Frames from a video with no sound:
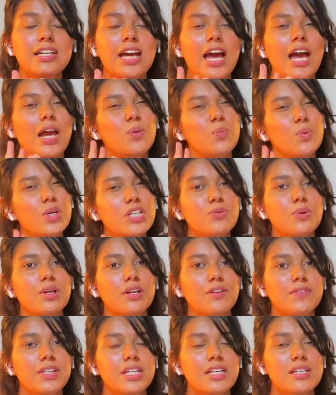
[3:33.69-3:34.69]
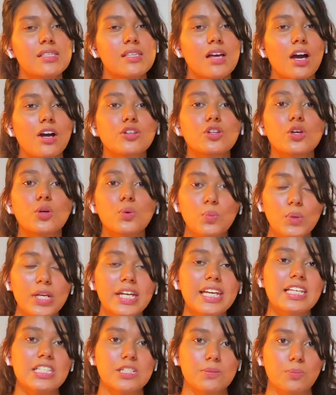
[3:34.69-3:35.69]
and which one of these are your
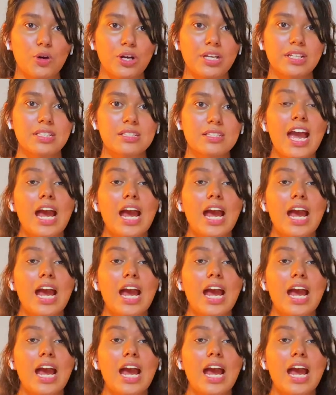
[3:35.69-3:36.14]
weakest points?